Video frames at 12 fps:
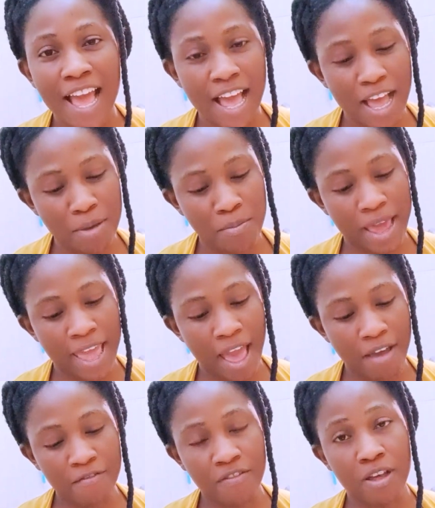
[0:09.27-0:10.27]
I
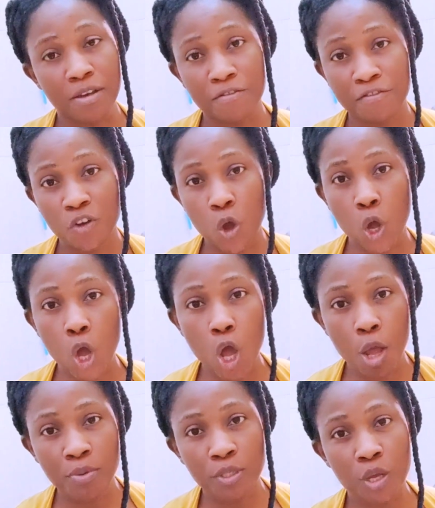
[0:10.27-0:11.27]
have 4
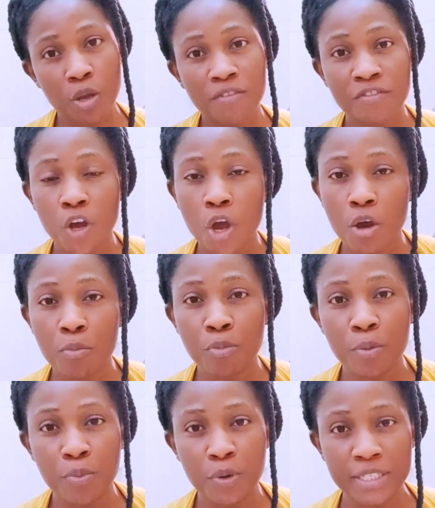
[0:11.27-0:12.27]
cups of
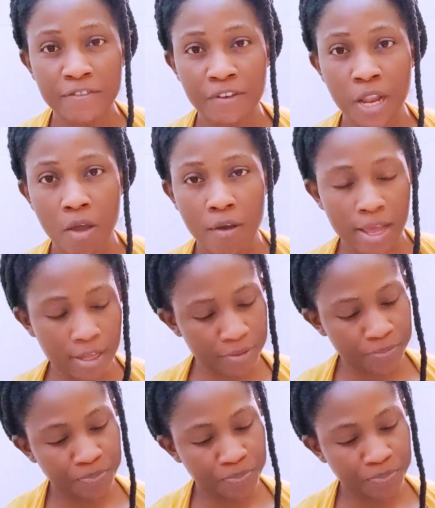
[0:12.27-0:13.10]
all-purpose flour,